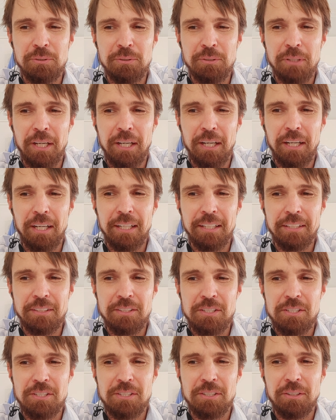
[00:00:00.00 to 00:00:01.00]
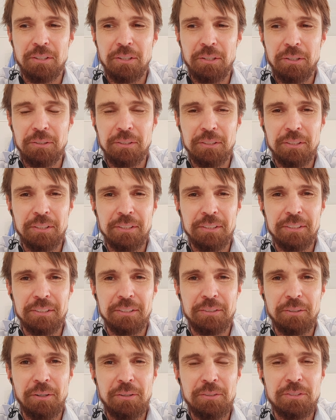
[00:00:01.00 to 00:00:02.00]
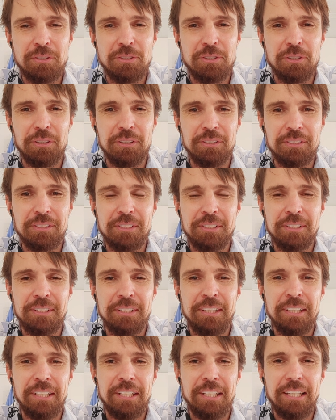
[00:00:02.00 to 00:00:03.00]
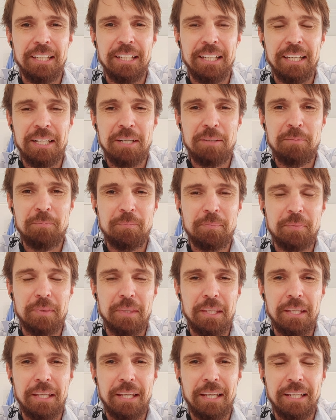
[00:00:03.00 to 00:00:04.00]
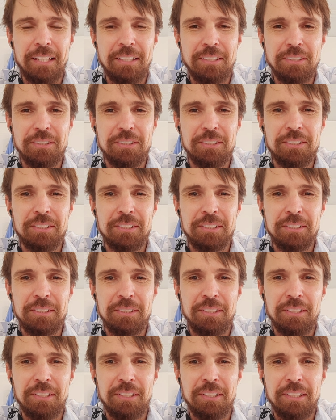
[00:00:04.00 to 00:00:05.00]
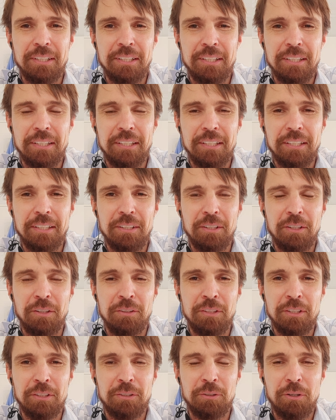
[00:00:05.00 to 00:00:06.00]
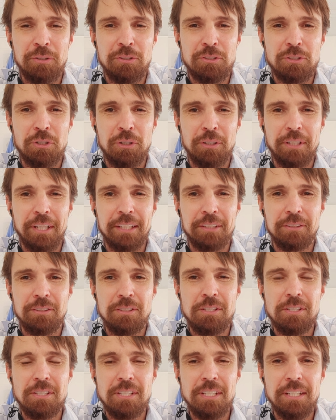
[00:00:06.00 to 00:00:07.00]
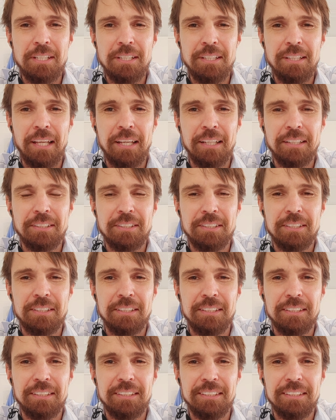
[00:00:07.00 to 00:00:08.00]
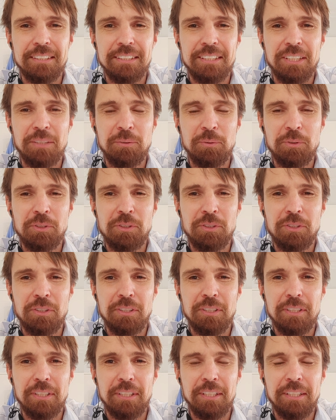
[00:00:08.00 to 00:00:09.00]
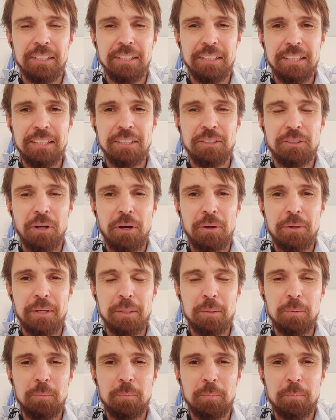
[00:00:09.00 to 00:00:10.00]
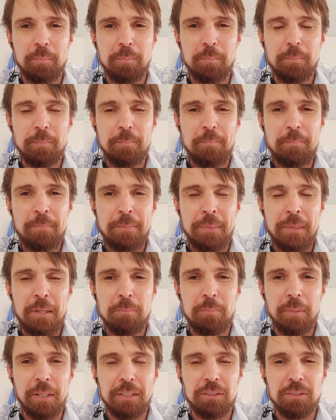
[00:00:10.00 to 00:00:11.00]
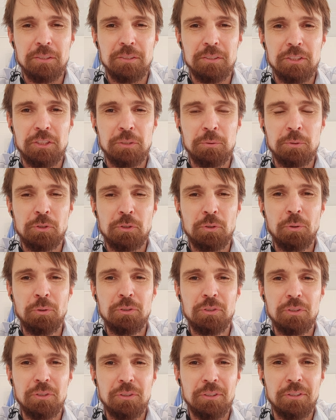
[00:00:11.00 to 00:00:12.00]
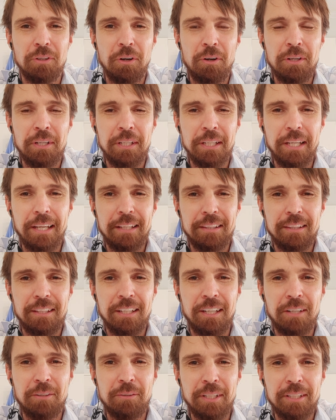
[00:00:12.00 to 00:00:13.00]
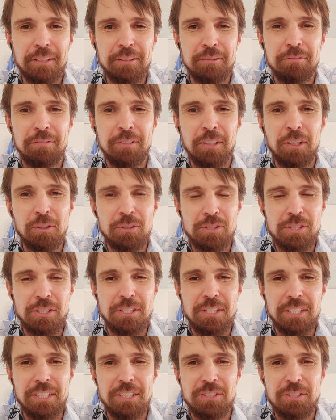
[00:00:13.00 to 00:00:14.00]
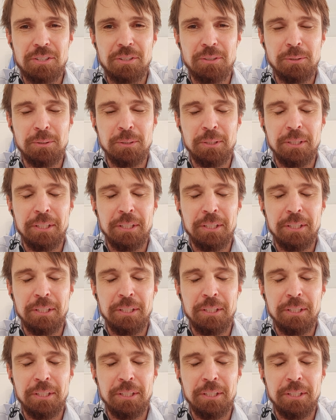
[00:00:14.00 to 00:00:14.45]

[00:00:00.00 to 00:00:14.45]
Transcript: heights on a growth chart, and on the growth chart I could see that she was indeed growing, but she was also growing at the correct velocity. So